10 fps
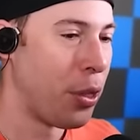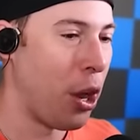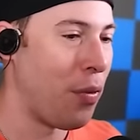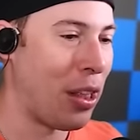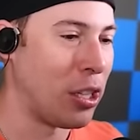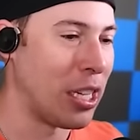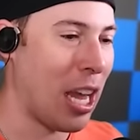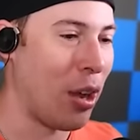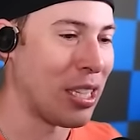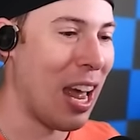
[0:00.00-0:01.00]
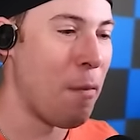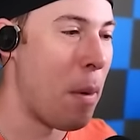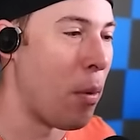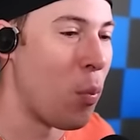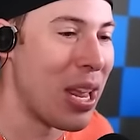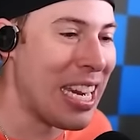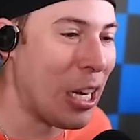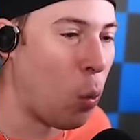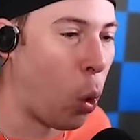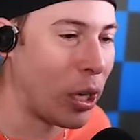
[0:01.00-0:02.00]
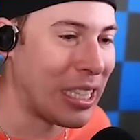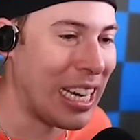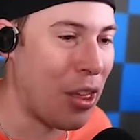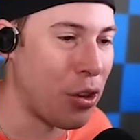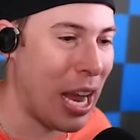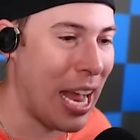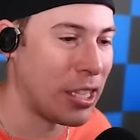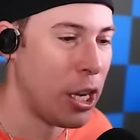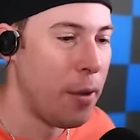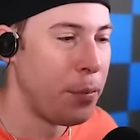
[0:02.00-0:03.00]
That doesn't count as a laugh. Remember, we need to work together, guys.